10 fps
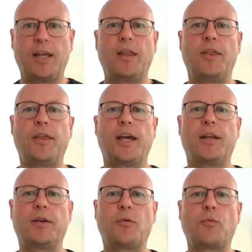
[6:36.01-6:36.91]

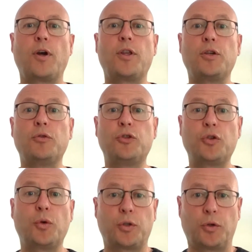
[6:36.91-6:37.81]
then whether you
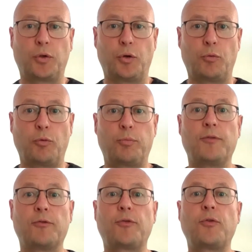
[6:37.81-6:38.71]
do it or not will be
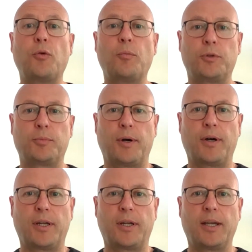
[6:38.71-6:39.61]
informed by